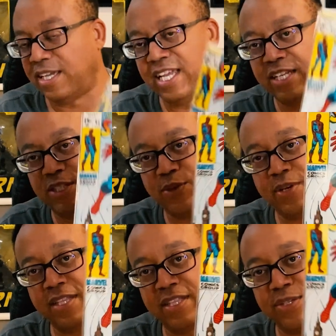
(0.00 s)

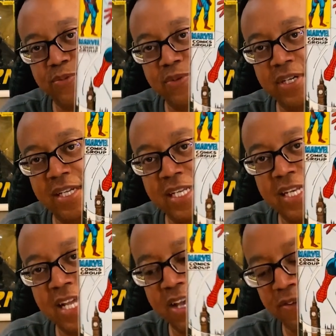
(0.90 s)
enjoyed this one
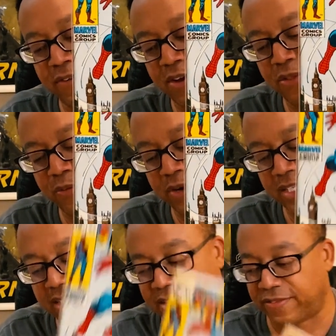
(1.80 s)
out of all the
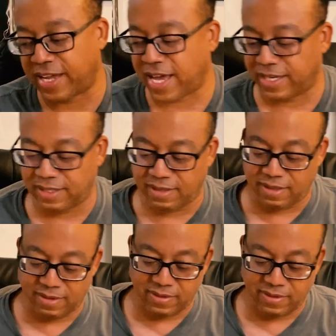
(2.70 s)
ones that I've gotten.